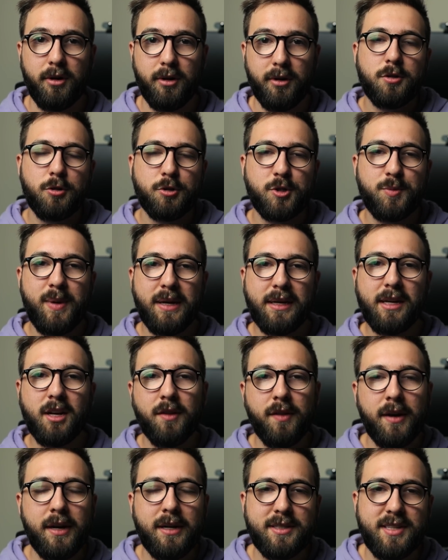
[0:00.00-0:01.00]
So speaking
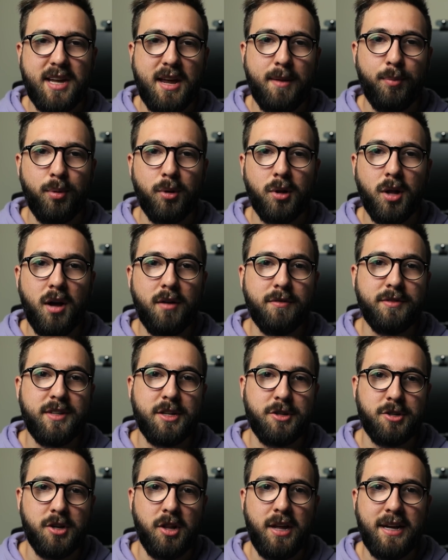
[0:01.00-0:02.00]
on that example of
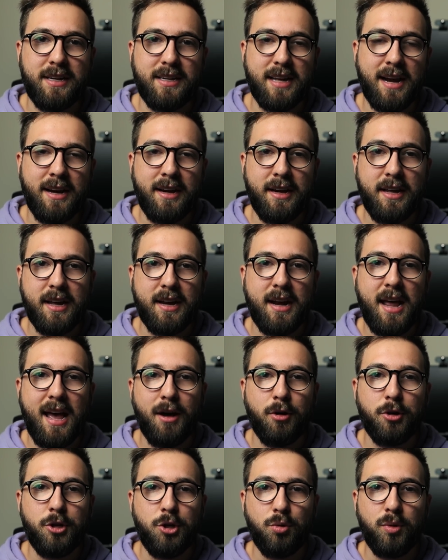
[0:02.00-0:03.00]
digital identity and
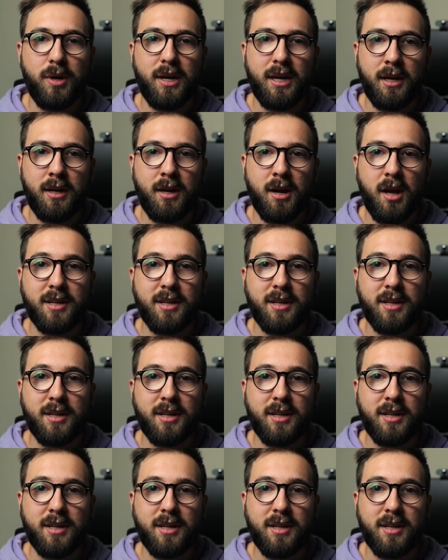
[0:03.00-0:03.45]
how you can